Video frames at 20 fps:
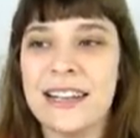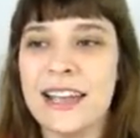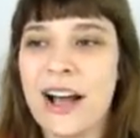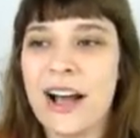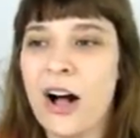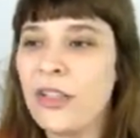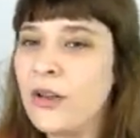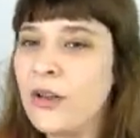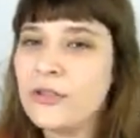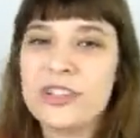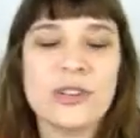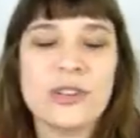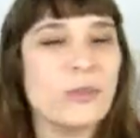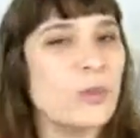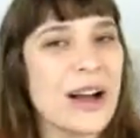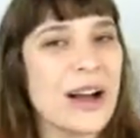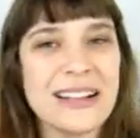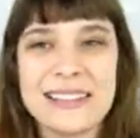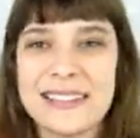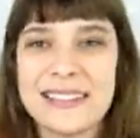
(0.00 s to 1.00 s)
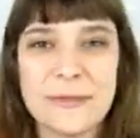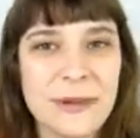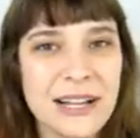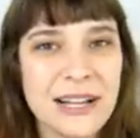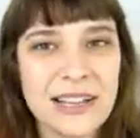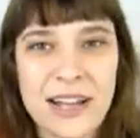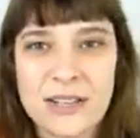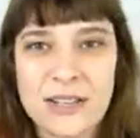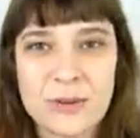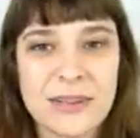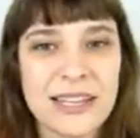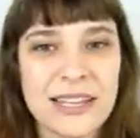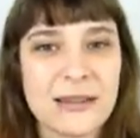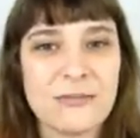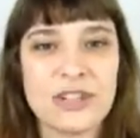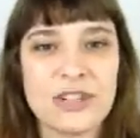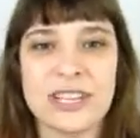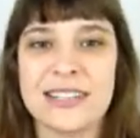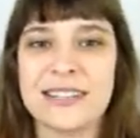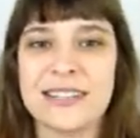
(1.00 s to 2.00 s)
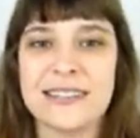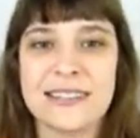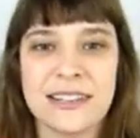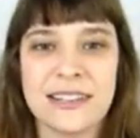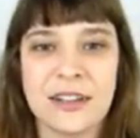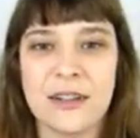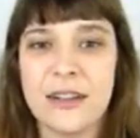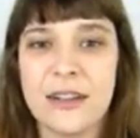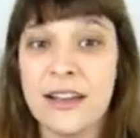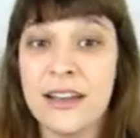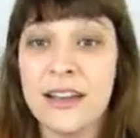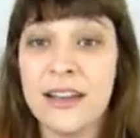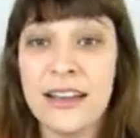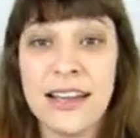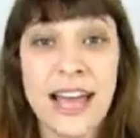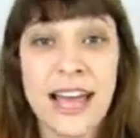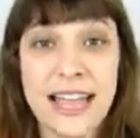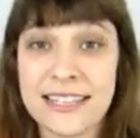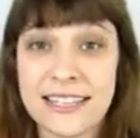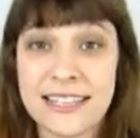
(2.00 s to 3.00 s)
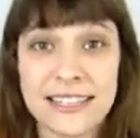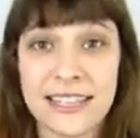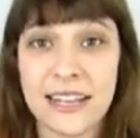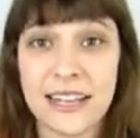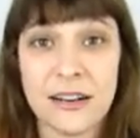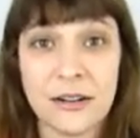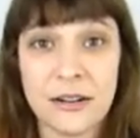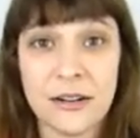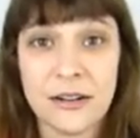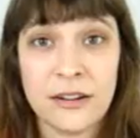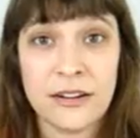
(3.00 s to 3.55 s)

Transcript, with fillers: although she wants to be close with him, she is still hesitant.